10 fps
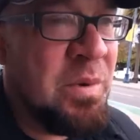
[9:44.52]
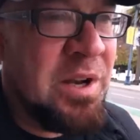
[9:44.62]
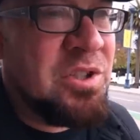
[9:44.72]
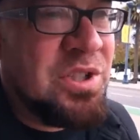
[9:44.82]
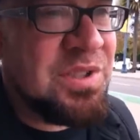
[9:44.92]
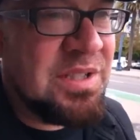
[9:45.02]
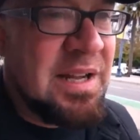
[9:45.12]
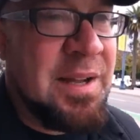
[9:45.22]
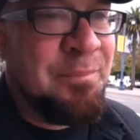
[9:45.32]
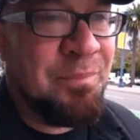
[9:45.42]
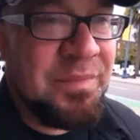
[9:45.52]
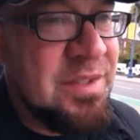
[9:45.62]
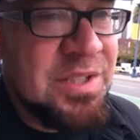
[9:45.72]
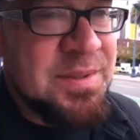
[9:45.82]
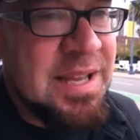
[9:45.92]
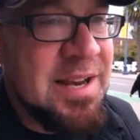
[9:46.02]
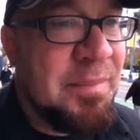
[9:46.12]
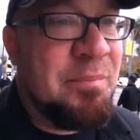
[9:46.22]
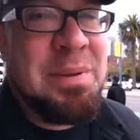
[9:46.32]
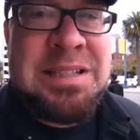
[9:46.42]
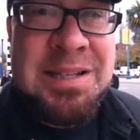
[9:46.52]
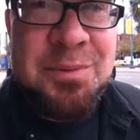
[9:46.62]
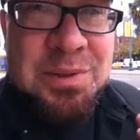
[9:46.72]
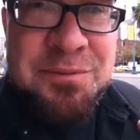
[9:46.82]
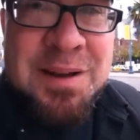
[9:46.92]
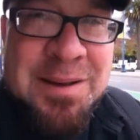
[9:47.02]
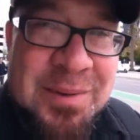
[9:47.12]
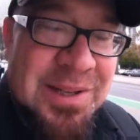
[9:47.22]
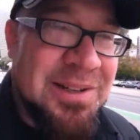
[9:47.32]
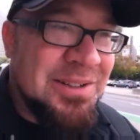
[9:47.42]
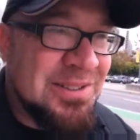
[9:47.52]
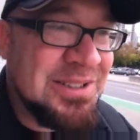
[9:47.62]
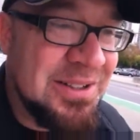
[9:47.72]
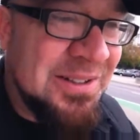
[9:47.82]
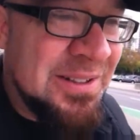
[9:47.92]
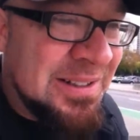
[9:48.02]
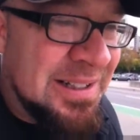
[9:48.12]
we are just um, just kind of busy with family, you know. So